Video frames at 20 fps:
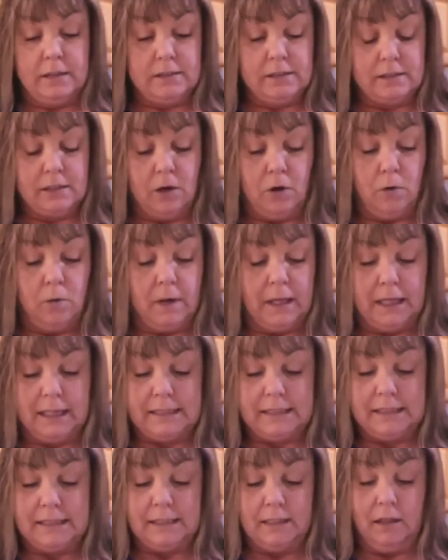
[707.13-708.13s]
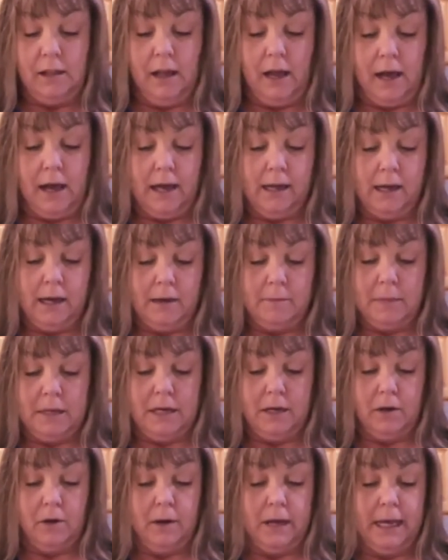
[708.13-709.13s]
So while it's still hot, I'm
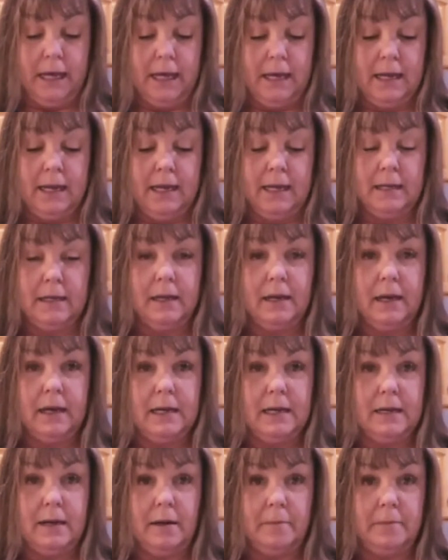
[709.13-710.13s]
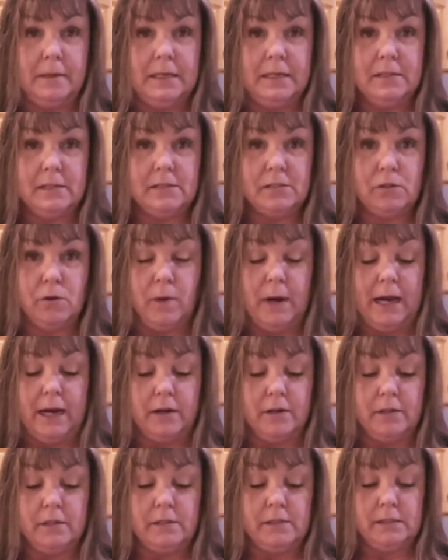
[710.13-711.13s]
gonna go ahead and cut it up into
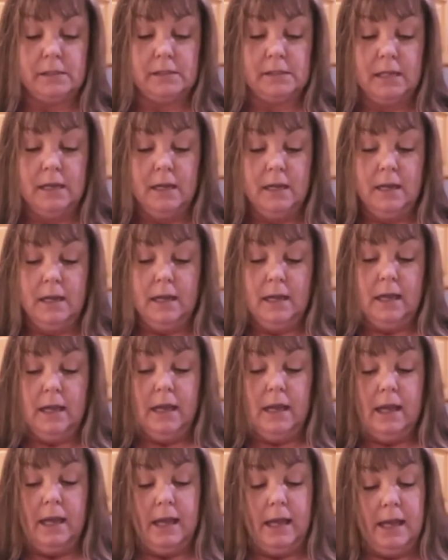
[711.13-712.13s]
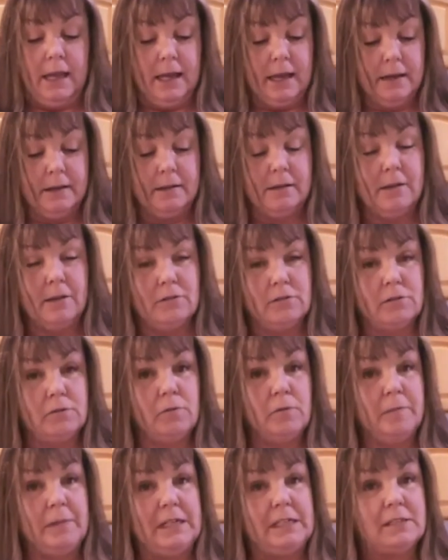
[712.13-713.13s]
squares, and
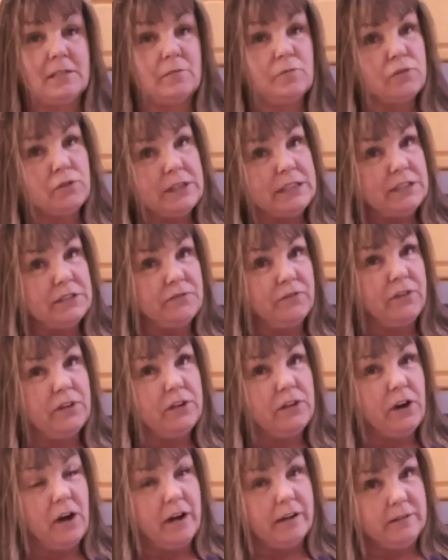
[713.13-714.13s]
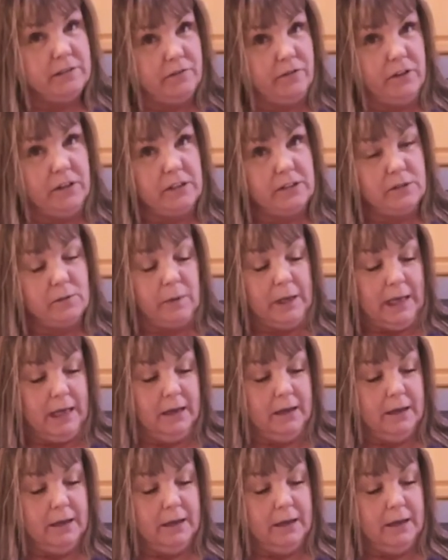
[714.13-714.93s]
those will be some treats for the dogs for this week.